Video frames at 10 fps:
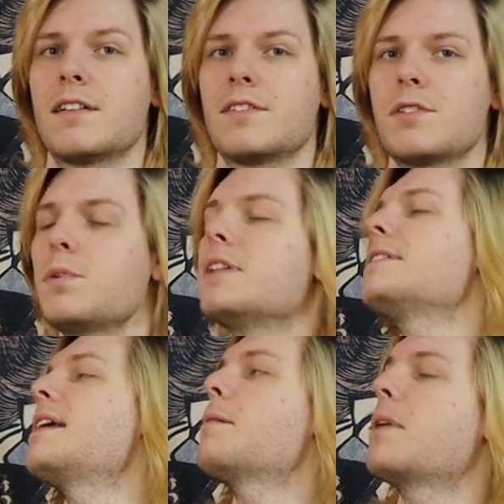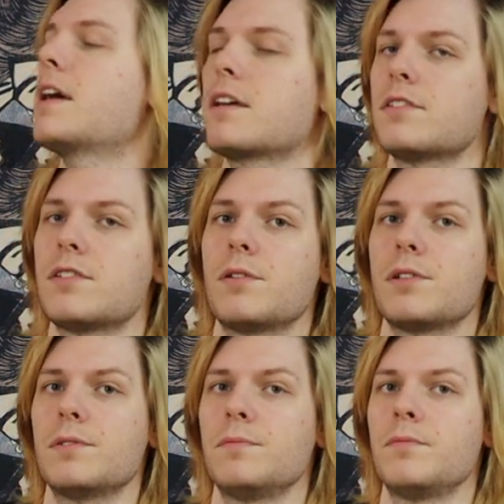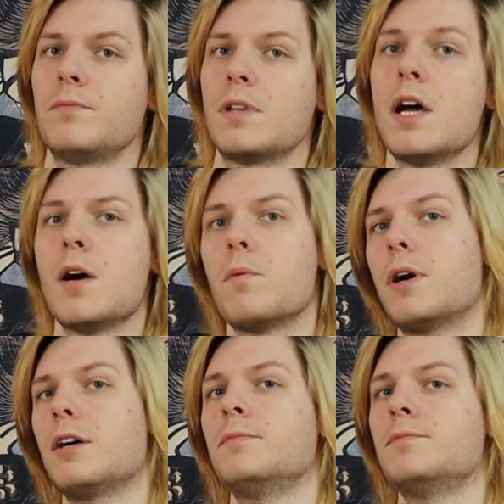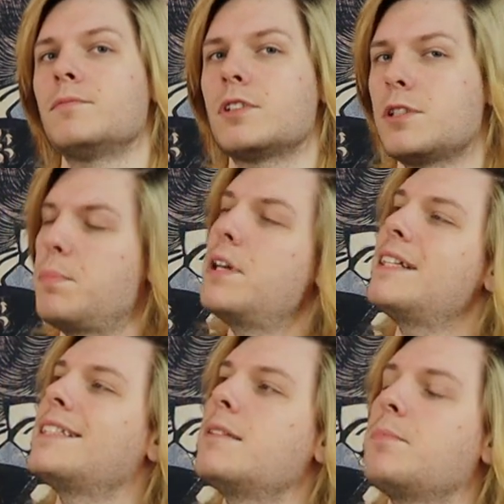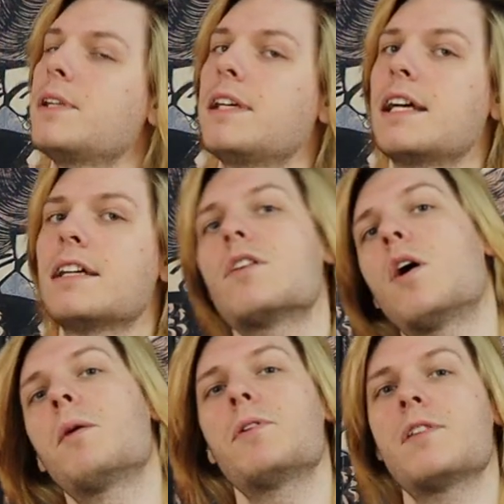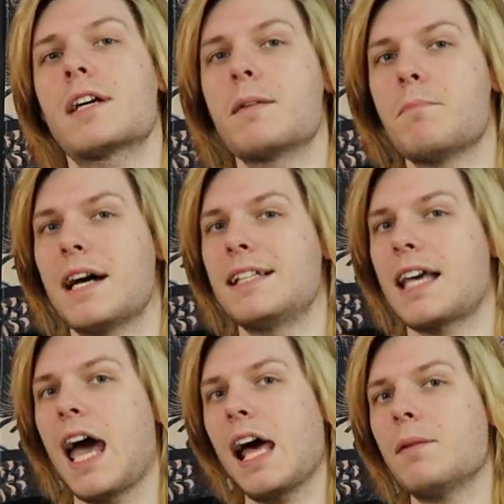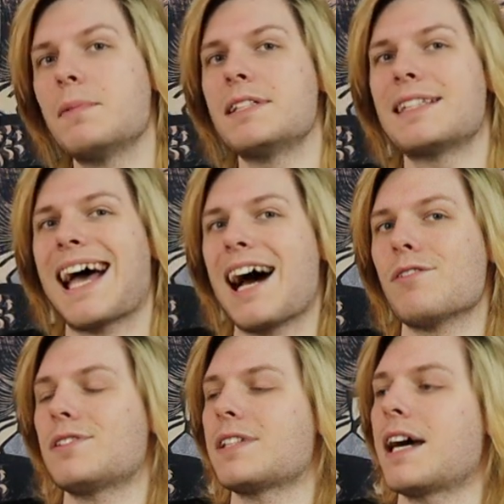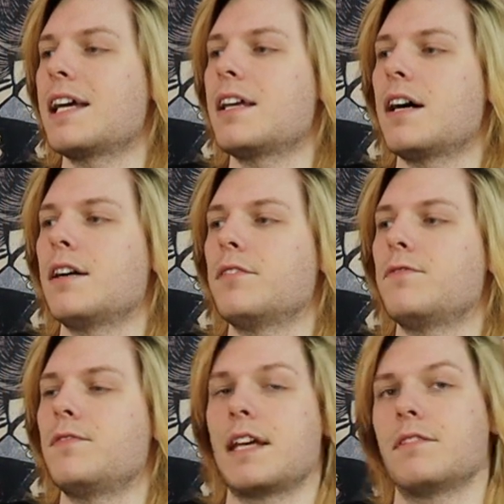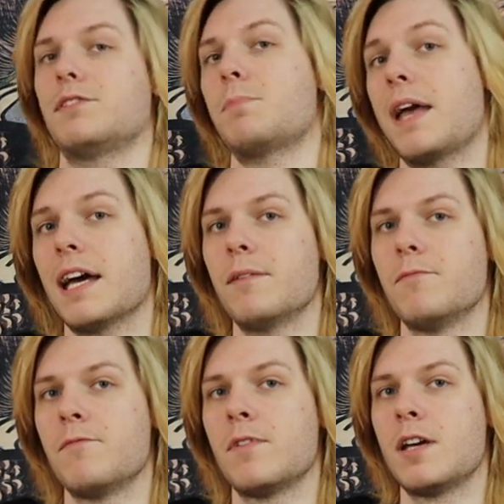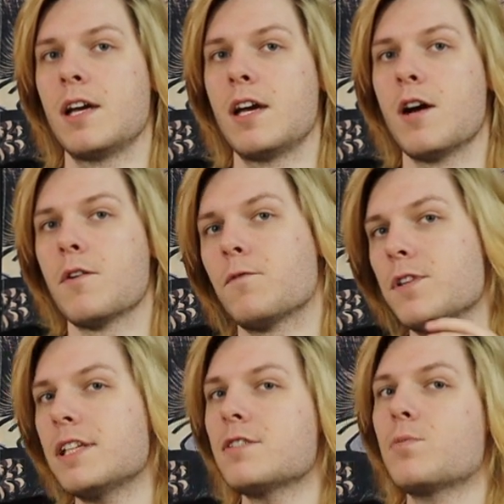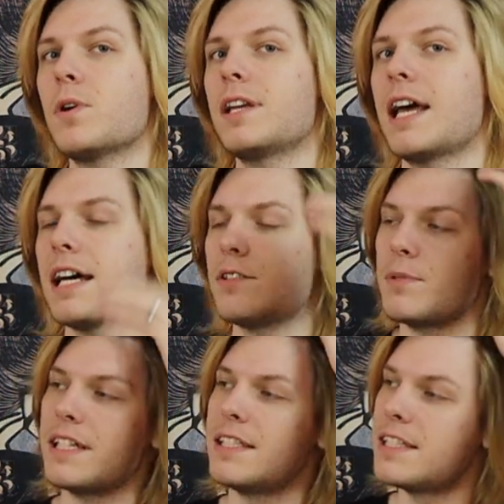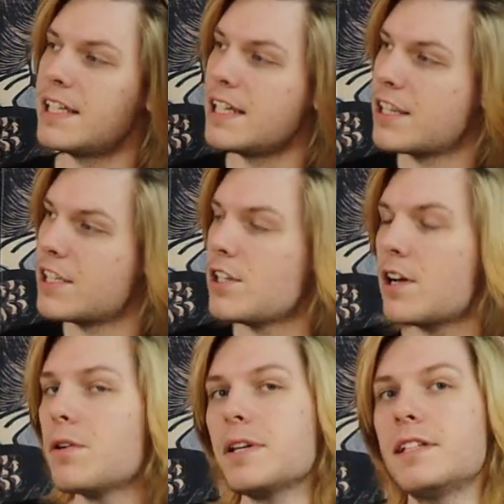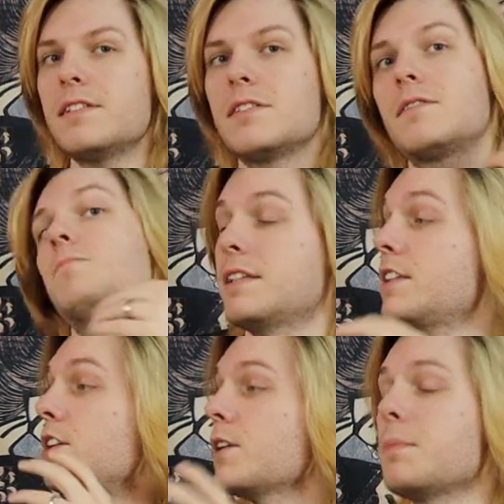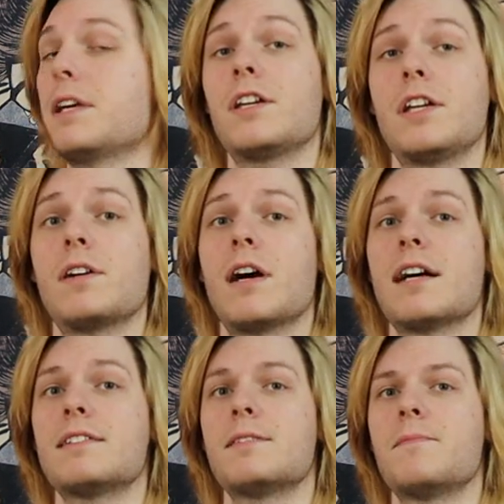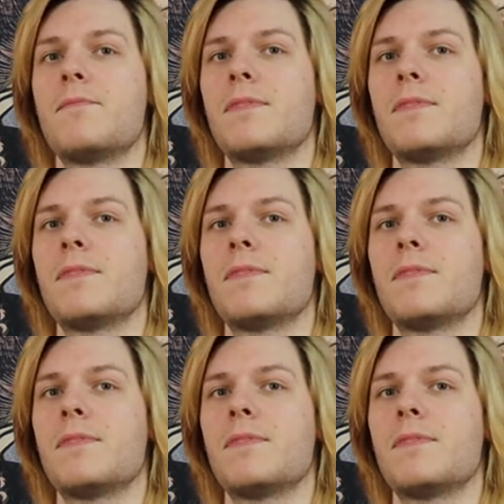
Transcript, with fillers: So what is Nanban Gusoku? Well, to put it simply, it's armor that combines elements outside of native Japan. For this one, as we can see, the do is, is a European cuirass,